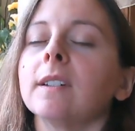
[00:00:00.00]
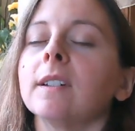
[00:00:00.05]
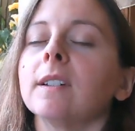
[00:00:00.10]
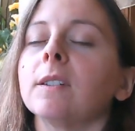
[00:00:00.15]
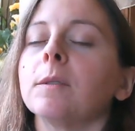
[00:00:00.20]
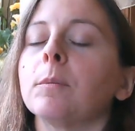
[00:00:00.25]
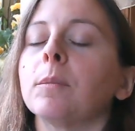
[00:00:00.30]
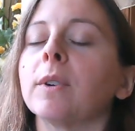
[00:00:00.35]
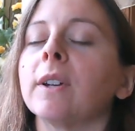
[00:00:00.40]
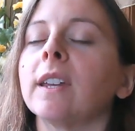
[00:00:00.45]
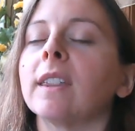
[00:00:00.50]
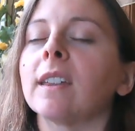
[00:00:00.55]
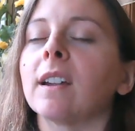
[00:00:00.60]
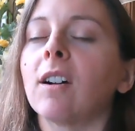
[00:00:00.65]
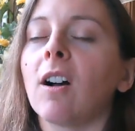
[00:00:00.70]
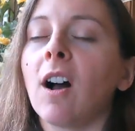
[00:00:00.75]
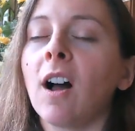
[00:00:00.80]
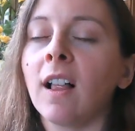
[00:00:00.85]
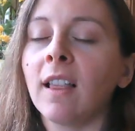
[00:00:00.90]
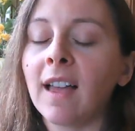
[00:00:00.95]
breathe it
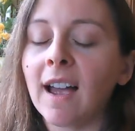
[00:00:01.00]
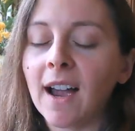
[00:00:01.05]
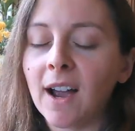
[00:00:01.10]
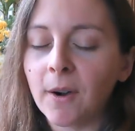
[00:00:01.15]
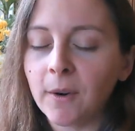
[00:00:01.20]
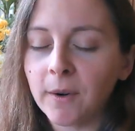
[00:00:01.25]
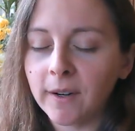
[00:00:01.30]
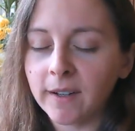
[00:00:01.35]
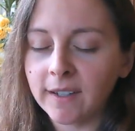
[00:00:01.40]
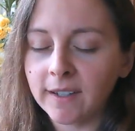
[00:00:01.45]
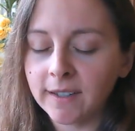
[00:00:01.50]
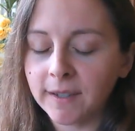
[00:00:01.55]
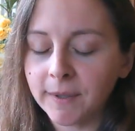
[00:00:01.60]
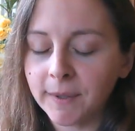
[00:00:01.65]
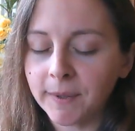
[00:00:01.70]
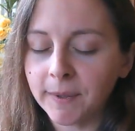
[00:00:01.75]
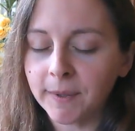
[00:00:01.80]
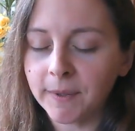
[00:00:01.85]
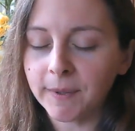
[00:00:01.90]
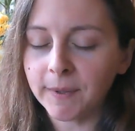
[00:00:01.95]
all out,
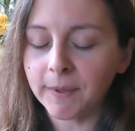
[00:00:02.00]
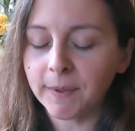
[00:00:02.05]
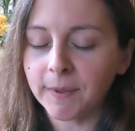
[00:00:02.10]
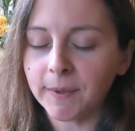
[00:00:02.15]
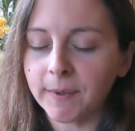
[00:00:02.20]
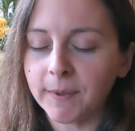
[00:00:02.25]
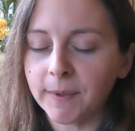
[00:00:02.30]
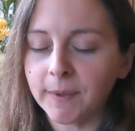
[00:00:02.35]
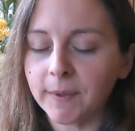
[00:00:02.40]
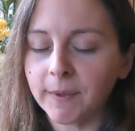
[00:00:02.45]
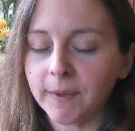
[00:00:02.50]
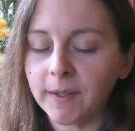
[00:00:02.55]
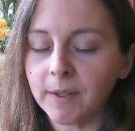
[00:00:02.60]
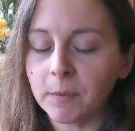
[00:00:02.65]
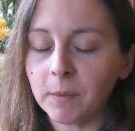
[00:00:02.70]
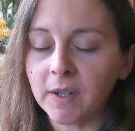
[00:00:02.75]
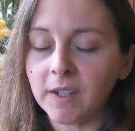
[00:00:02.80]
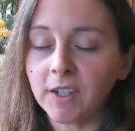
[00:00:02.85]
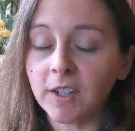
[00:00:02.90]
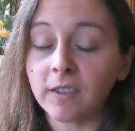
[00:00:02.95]
and
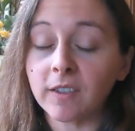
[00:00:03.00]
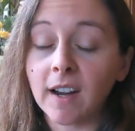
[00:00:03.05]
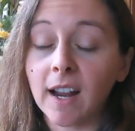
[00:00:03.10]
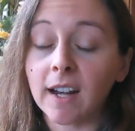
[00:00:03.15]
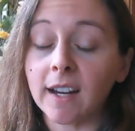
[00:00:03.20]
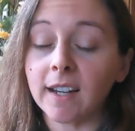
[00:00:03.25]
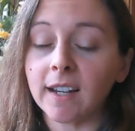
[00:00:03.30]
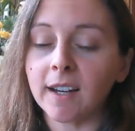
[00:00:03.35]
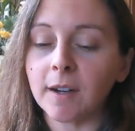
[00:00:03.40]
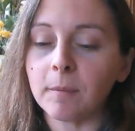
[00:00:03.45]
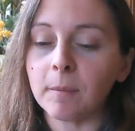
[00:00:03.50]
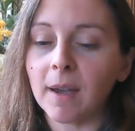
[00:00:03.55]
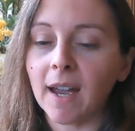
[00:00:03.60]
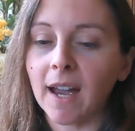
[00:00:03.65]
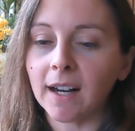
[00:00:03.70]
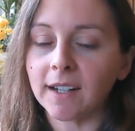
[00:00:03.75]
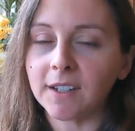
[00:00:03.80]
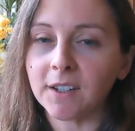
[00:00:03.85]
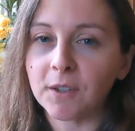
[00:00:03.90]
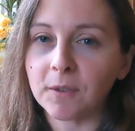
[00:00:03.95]
when you're ready, come
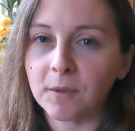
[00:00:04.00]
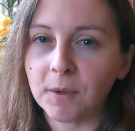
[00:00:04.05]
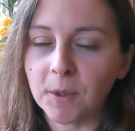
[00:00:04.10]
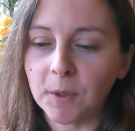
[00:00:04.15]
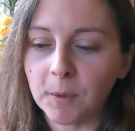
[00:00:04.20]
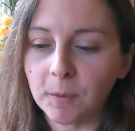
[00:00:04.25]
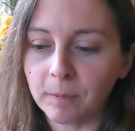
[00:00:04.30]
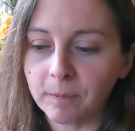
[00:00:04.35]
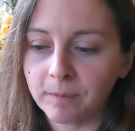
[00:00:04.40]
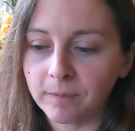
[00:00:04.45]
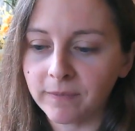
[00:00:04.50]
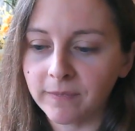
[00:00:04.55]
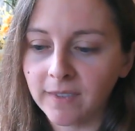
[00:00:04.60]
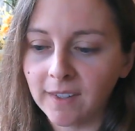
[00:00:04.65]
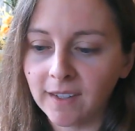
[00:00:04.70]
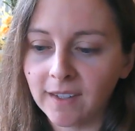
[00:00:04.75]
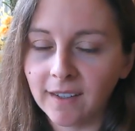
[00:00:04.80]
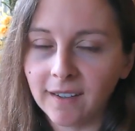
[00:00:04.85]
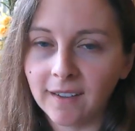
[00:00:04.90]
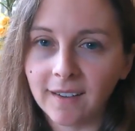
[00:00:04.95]
back to the room
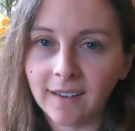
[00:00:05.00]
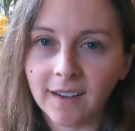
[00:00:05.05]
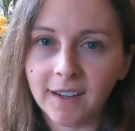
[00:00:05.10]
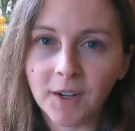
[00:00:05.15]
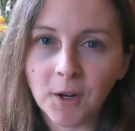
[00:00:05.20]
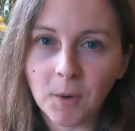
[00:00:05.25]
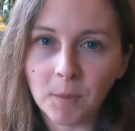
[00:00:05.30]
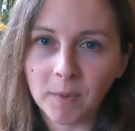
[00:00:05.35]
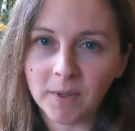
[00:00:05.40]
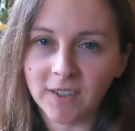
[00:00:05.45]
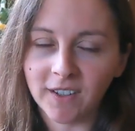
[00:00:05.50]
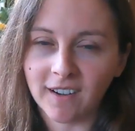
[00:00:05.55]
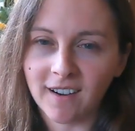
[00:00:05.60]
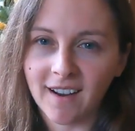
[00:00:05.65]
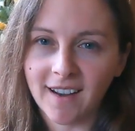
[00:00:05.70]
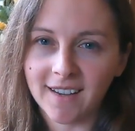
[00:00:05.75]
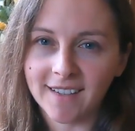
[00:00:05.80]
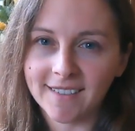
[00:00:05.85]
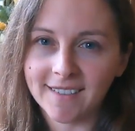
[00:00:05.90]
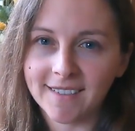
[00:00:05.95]
and open your
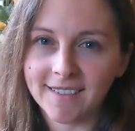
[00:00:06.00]
eyes.